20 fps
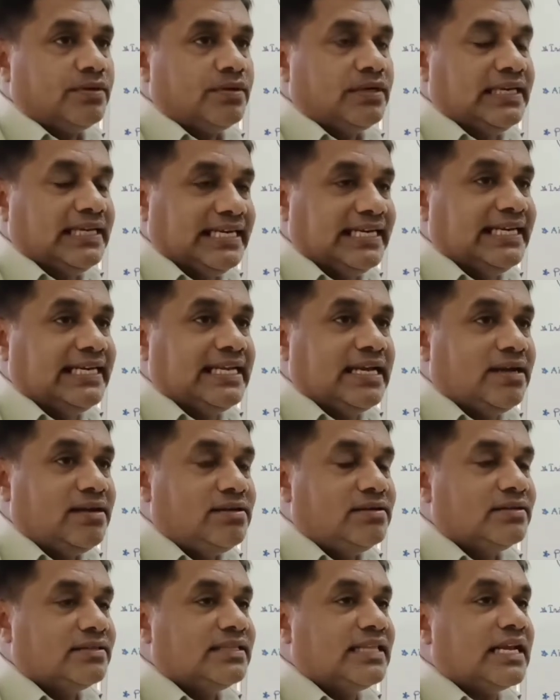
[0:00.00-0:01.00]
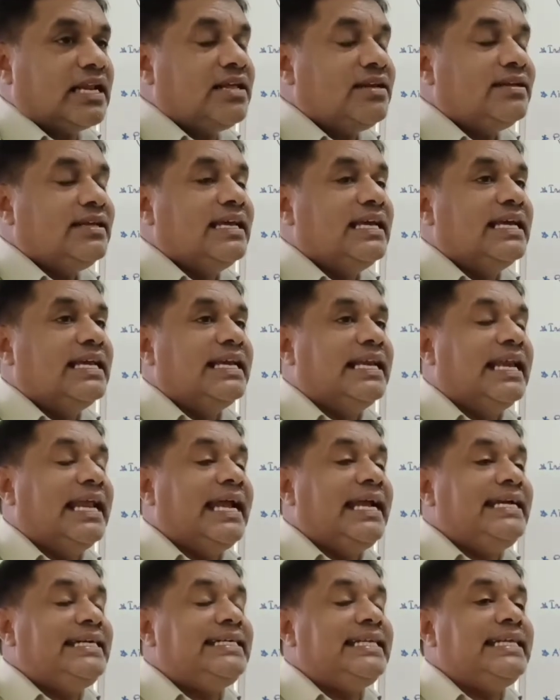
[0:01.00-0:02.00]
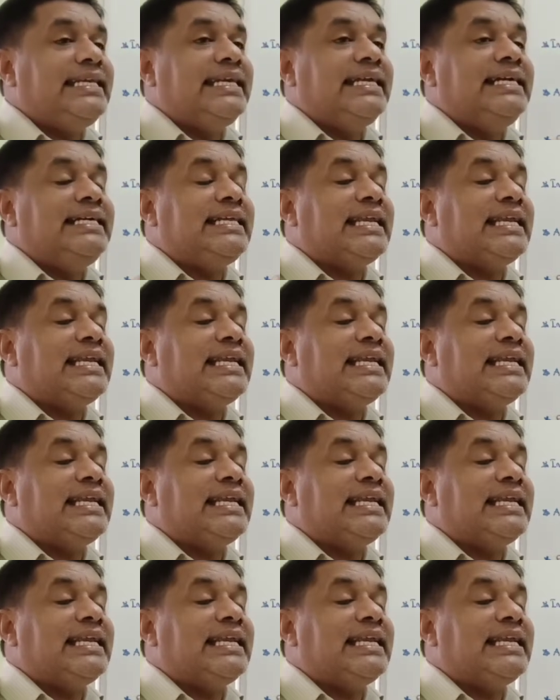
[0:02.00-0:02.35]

In India, there are 19